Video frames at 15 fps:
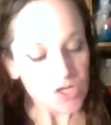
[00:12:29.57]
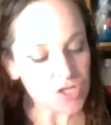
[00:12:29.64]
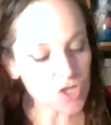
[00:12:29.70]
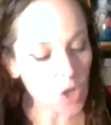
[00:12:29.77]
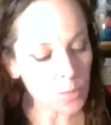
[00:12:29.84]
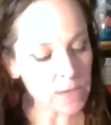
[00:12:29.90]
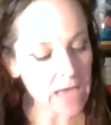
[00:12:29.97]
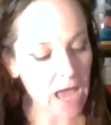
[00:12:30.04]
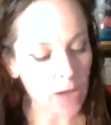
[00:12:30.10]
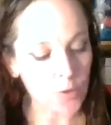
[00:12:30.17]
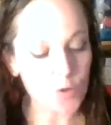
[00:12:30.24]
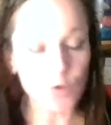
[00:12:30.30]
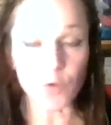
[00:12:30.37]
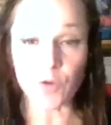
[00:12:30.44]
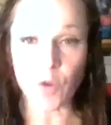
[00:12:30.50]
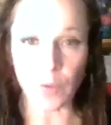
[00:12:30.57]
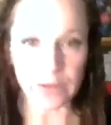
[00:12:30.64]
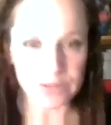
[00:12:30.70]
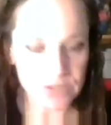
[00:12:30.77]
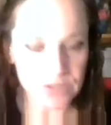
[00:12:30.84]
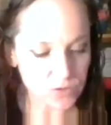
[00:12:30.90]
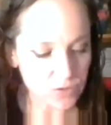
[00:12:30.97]
"Show me how you are
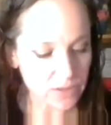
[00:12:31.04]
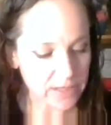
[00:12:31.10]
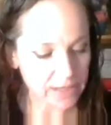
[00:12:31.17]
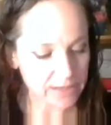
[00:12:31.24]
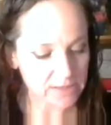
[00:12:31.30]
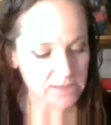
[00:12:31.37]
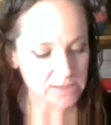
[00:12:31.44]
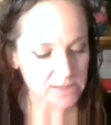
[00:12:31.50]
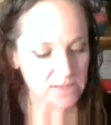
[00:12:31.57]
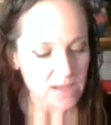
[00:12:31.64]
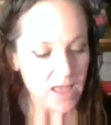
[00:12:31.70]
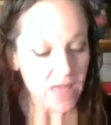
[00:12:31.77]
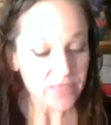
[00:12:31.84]
going to do this."